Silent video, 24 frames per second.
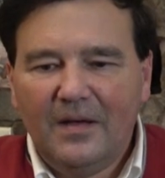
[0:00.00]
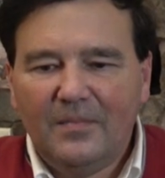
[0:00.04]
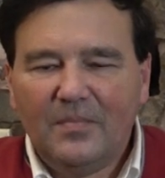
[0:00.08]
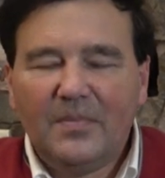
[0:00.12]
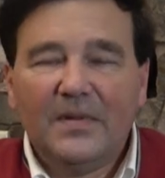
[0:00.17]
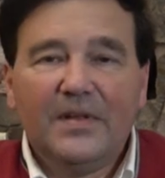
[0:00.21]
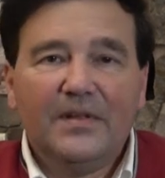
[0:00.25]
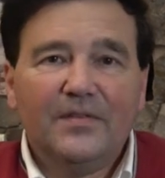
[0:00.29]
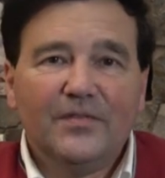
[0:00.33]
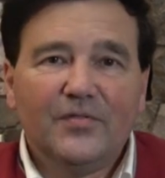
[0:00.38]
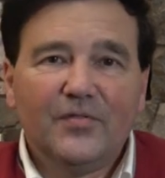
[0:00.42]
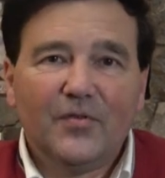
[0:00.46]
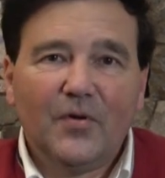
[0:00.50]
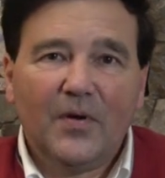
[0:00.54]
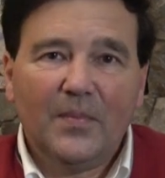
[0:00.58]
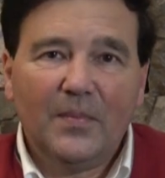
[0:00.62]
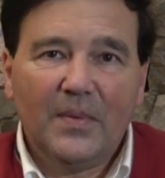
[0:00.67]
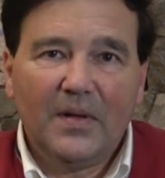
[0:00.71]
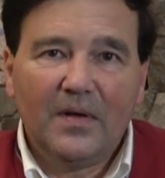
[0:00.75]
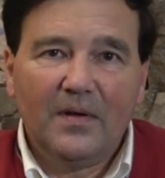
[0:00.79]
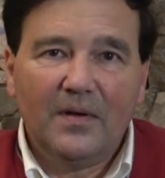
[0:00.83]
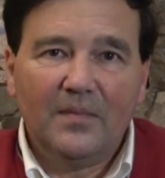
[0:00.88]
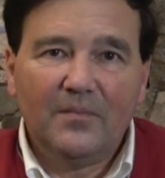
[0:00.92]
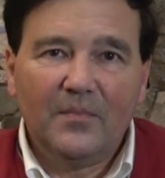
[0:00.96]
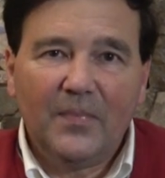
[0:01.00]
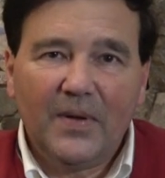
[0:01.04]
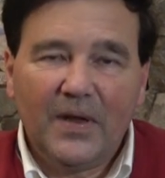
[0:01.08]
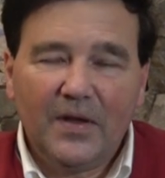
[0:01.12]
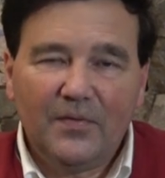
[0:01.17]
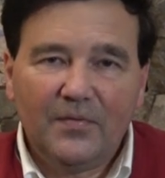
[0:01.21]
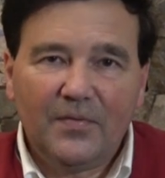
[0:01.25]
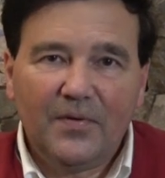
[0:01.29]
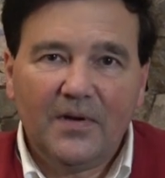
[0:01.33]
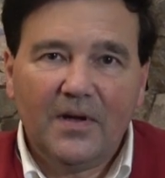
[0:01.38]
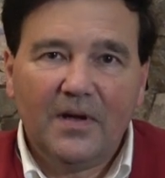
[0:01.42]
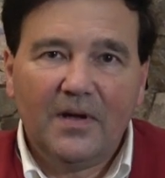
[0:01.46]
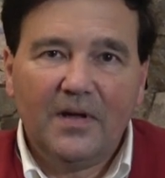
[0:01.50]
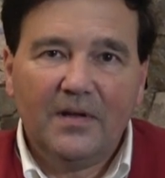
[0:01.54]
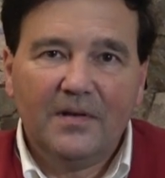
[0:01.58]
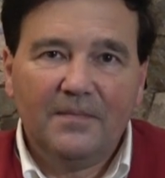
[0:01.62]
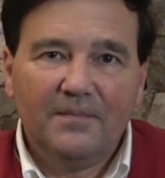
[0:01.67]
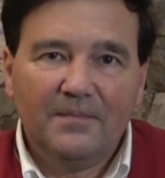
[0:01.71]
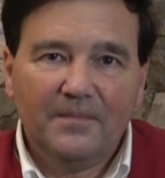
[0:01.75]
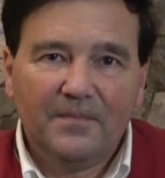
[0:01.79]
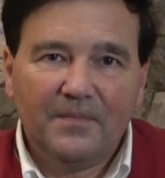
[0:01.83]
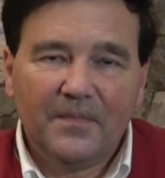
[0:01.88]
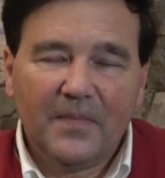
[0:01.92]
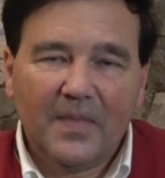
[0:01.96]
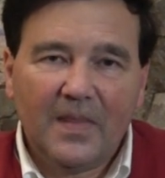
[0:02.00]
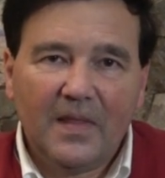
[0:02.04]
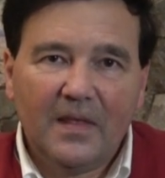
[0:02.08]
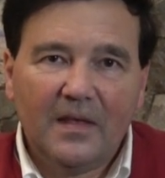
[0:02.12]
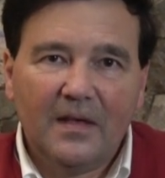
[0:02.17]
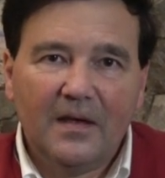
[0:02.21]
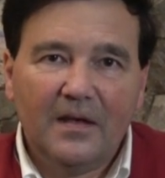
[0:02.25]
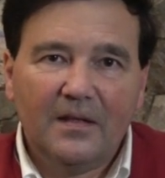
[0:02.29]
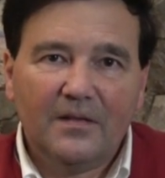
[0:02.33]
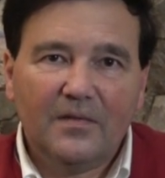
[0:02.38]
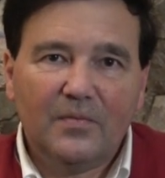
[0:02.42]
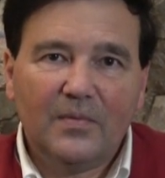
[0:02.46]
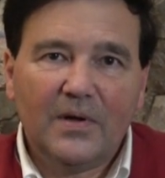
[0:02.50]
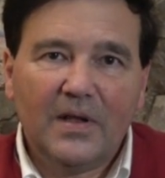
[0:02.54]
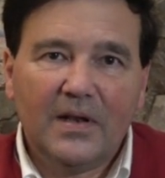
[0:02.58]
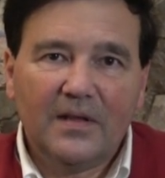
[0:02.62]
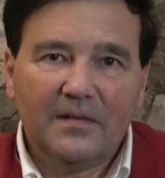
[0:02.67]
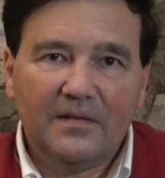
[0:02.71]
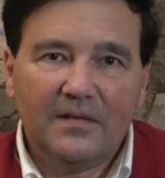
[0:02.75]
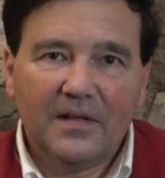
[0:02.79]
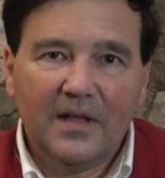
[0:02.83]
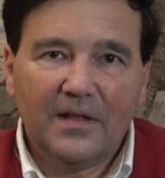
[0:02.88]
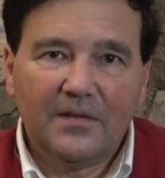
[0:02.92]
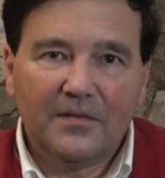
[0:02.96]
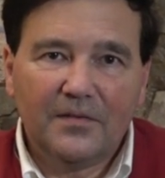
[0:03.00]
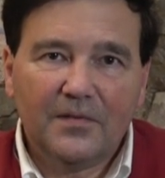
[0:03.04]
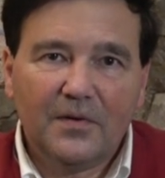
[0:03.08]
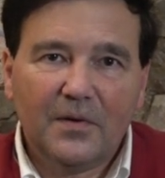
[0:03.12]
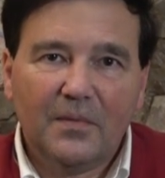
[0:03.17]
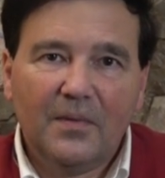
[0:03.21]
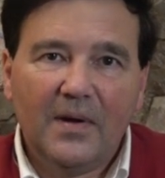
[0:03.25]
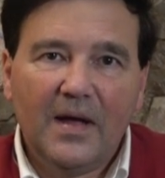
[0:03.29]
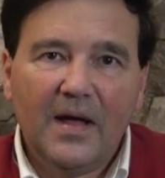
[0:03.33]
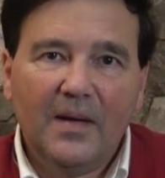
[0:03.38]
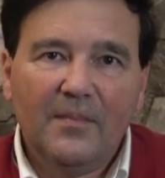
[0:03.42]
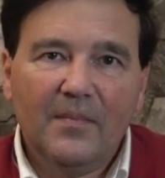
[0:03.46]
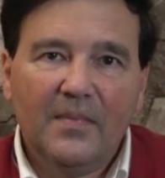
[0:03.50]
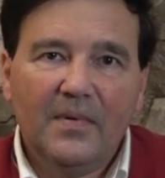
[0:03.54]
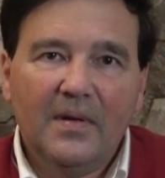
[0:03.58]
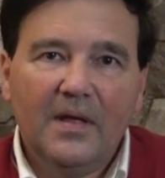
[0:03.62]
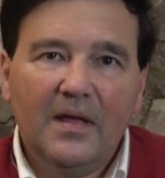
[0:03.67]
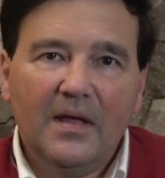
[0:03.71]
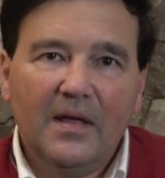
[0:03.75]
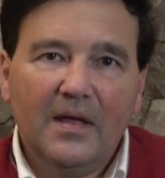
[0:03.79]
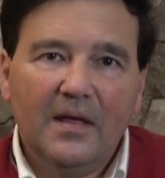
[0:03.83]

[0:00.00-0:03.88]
Please join me on Patreon as well as Instagram.